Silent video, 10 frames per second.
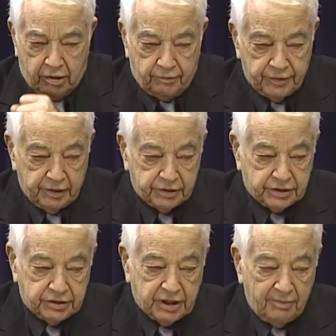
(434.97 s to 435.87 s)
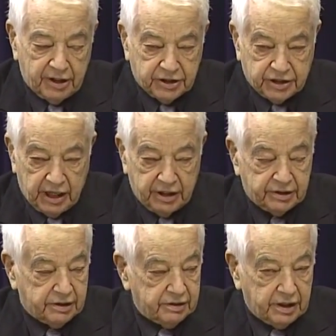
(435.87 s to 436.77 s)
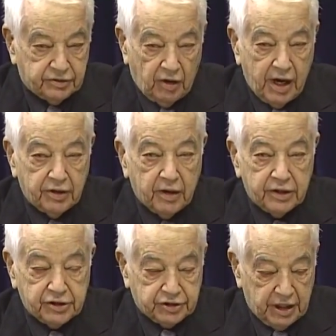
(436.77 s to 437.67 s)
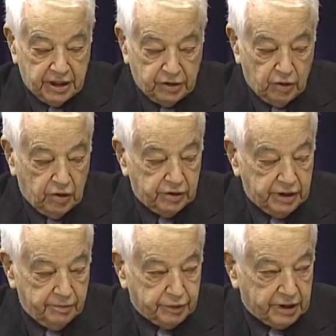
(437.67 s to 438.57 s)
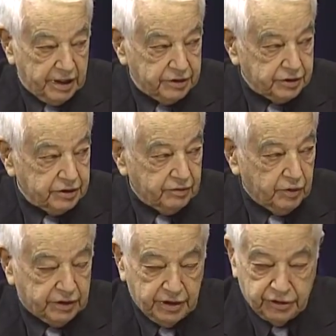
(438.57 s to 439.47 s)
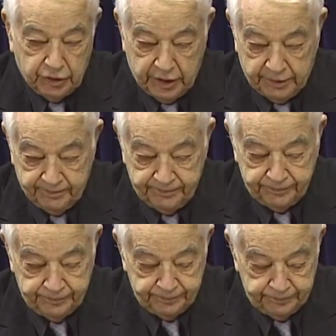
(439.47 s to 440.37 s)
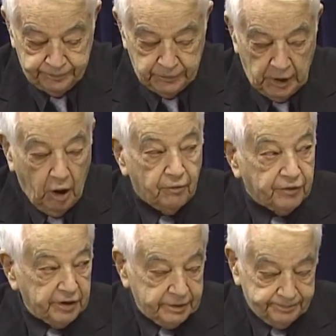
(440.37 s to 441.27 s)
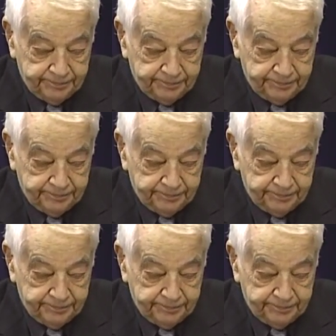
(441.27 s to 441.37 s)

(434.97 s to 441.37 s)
they're to some extent they try to understand all the implications of what they're doing. Hopefully,